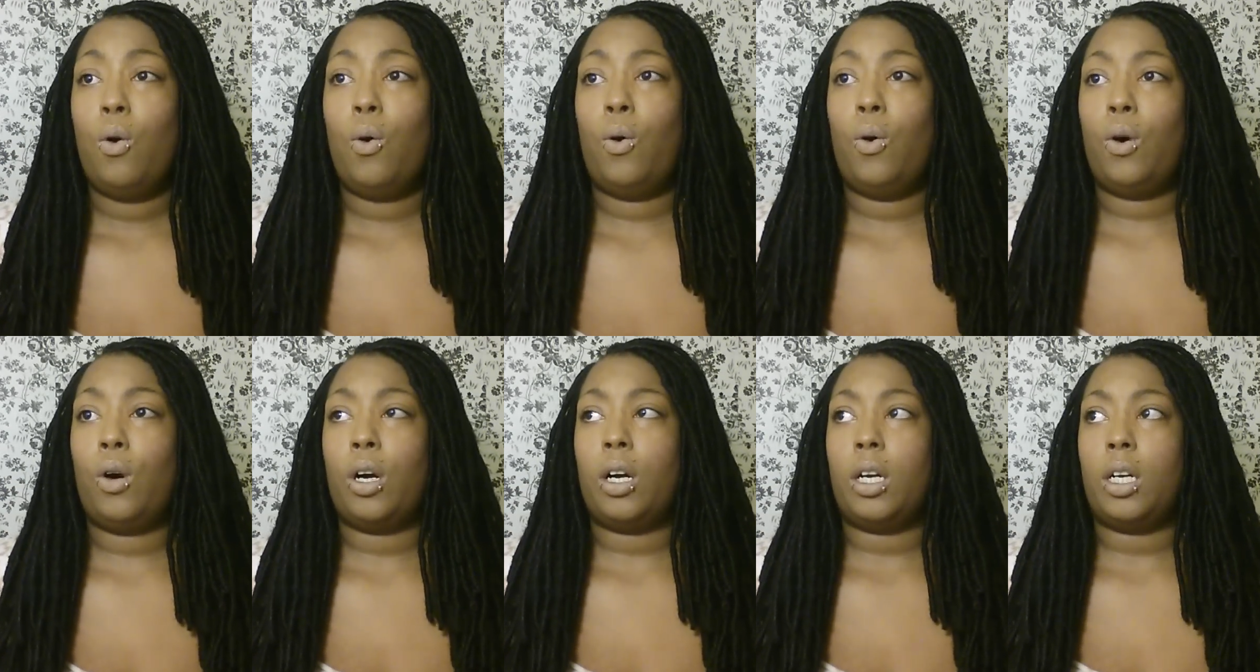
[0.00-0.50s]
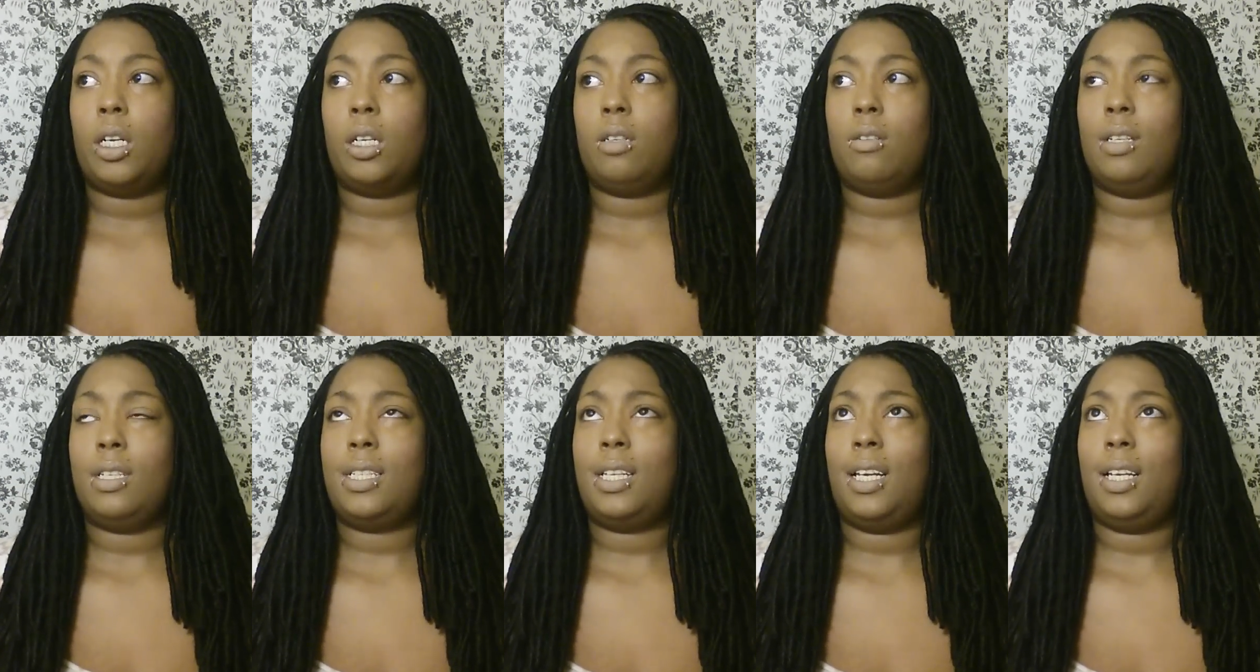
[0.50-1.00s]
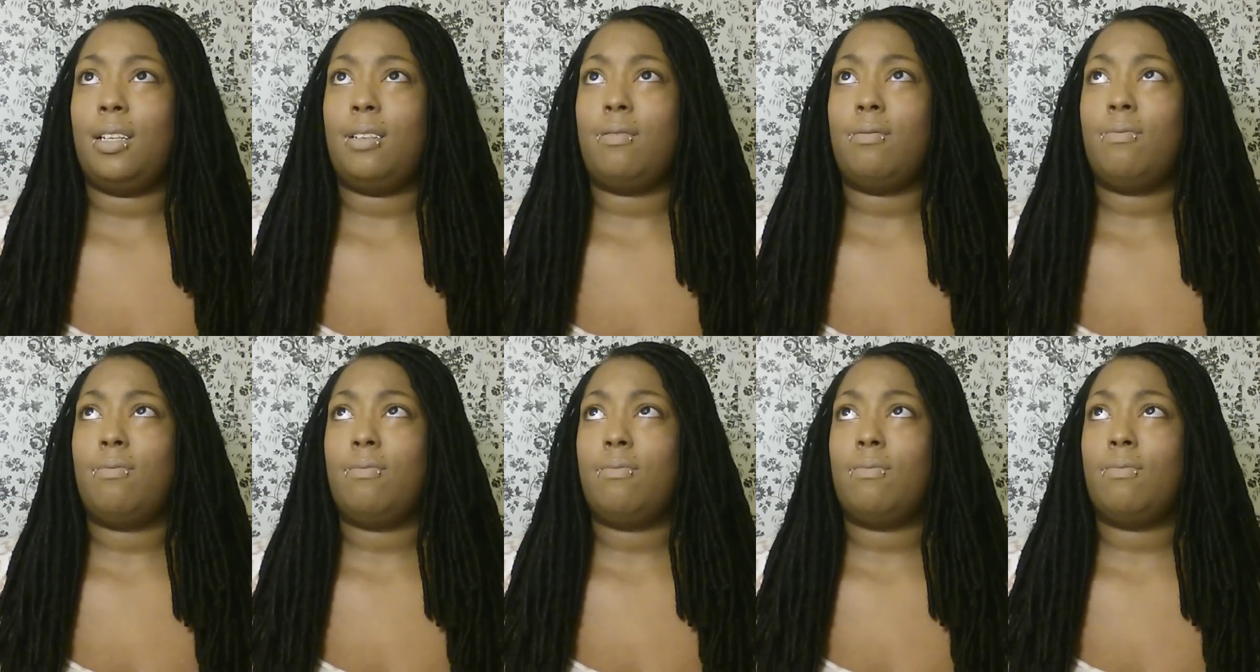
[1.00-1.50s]
or is it,
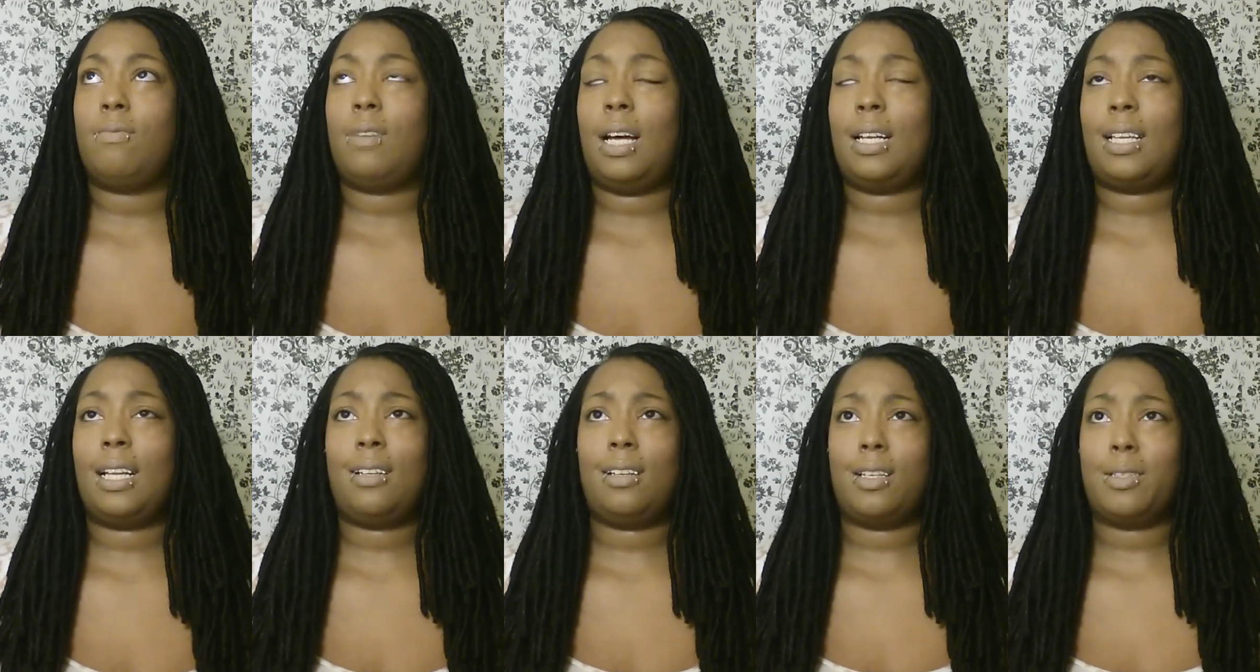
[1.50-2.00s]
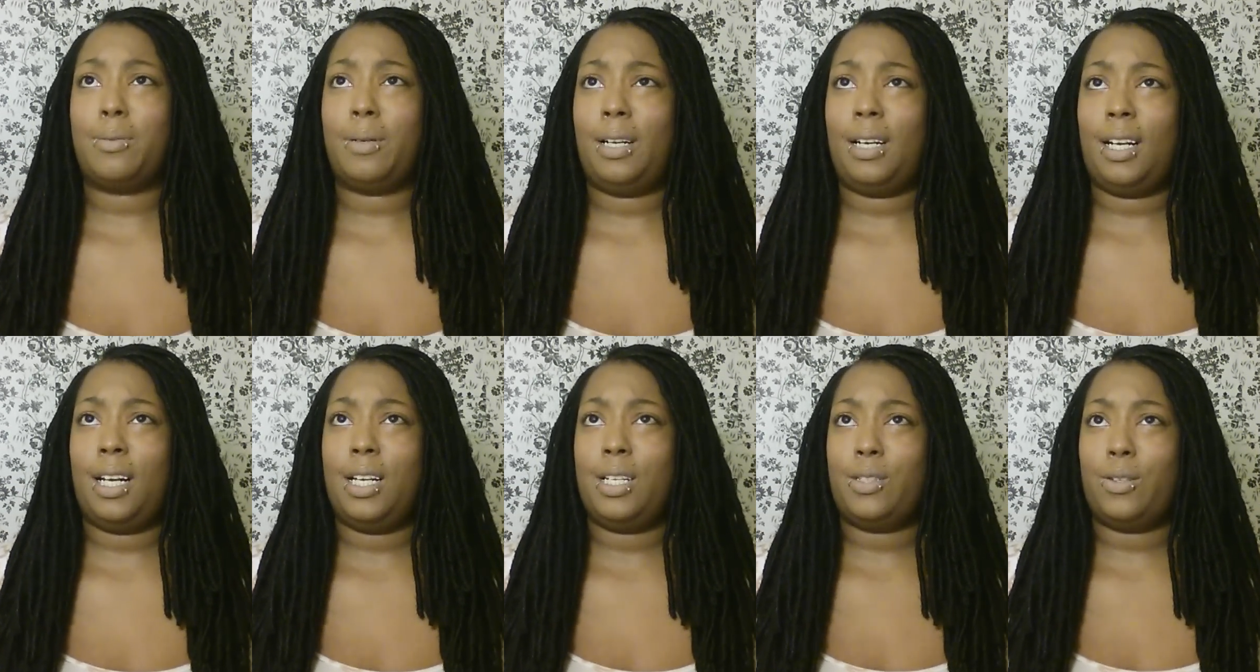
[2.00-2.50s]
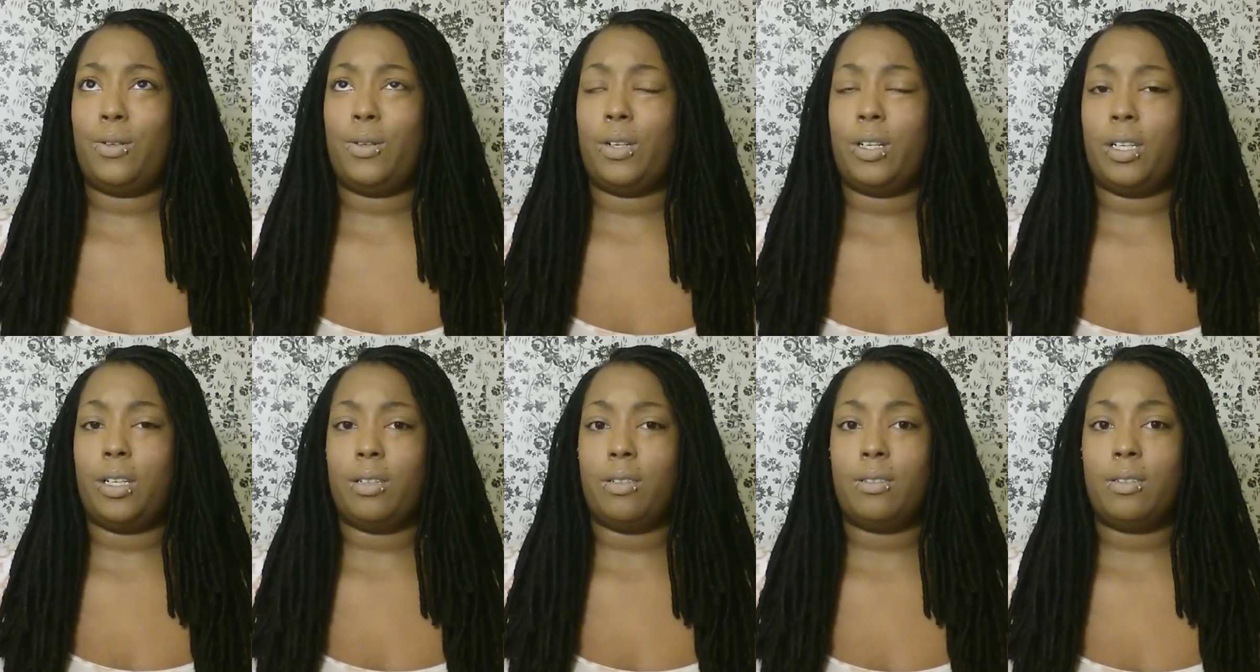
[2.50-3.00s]
I think that's what it is,
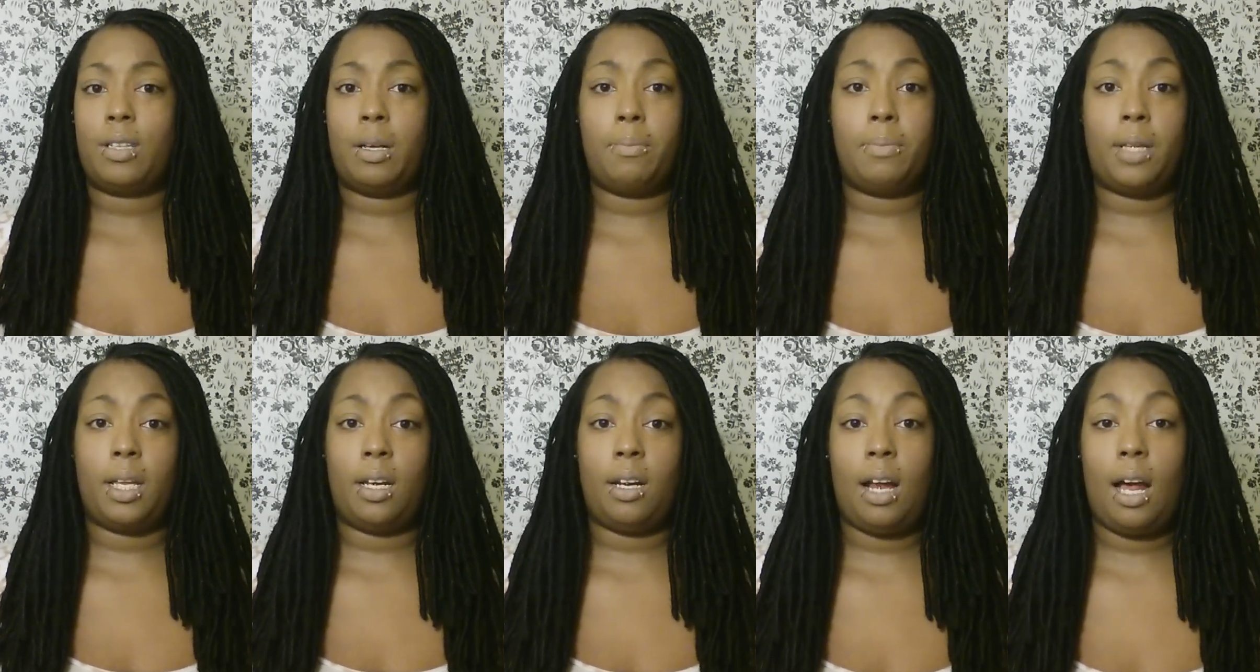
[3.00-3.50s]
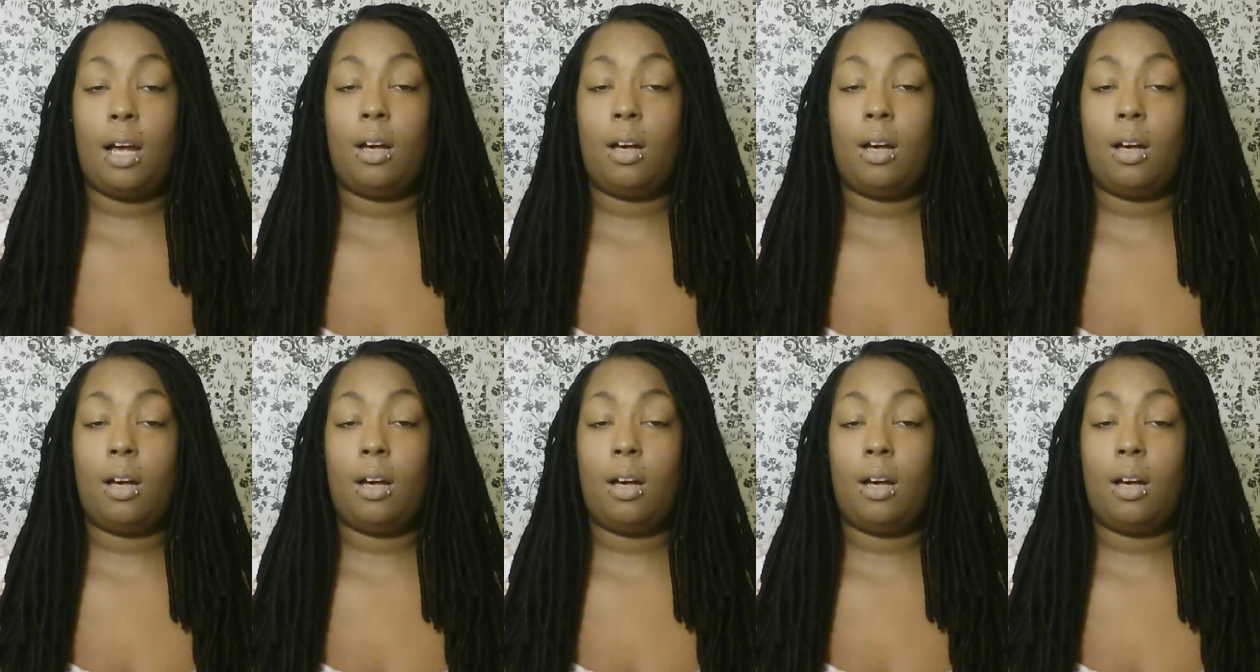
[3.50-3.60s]
or something.